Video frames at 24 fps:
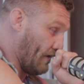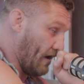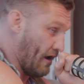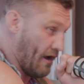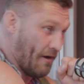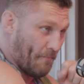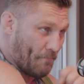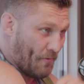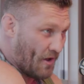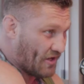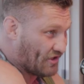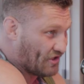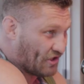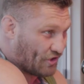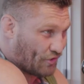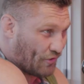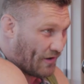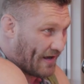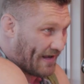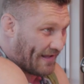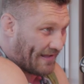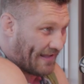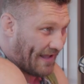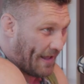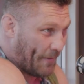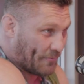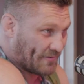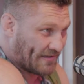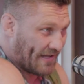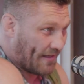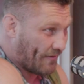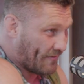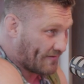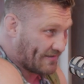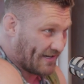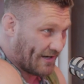a bunch of training camps
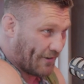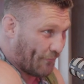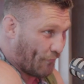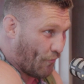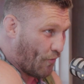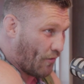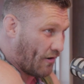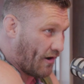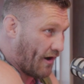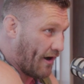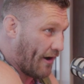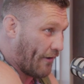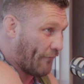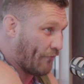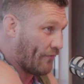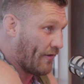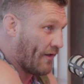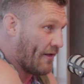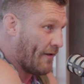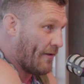with Alexander Volkov.